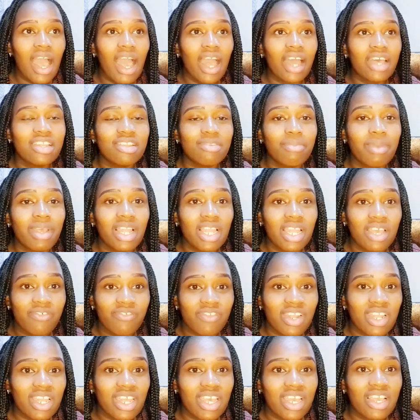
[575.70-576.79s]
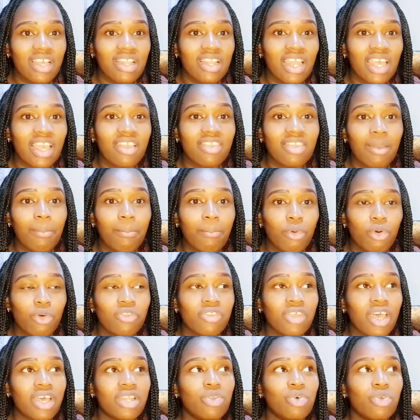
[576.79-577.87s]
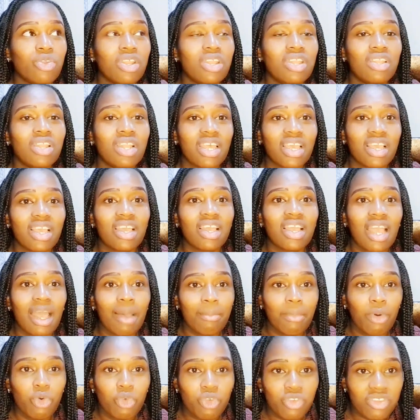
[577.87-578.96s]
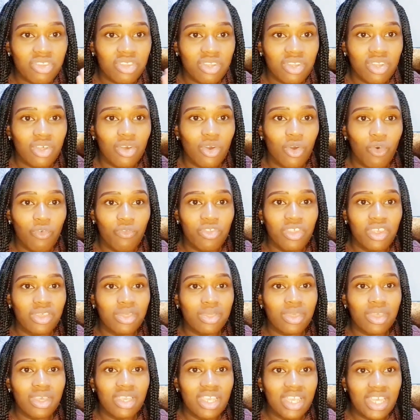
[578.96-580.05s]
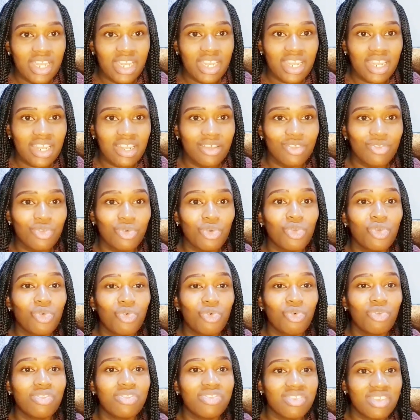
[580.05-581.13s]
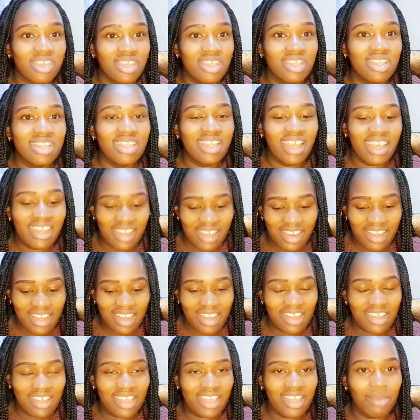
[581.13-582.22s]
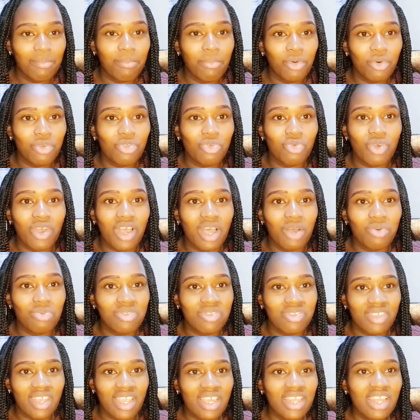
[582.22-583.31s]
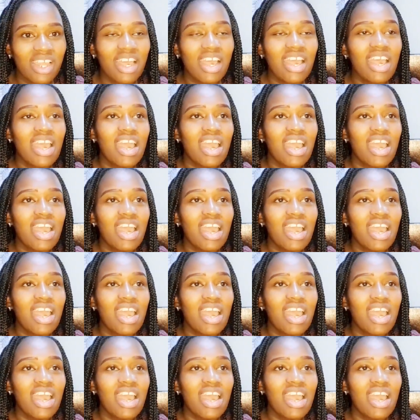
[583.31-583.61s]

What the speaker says: And my left leg, like the bones had already like come out of the skin. So you could see directly. The bones were outside.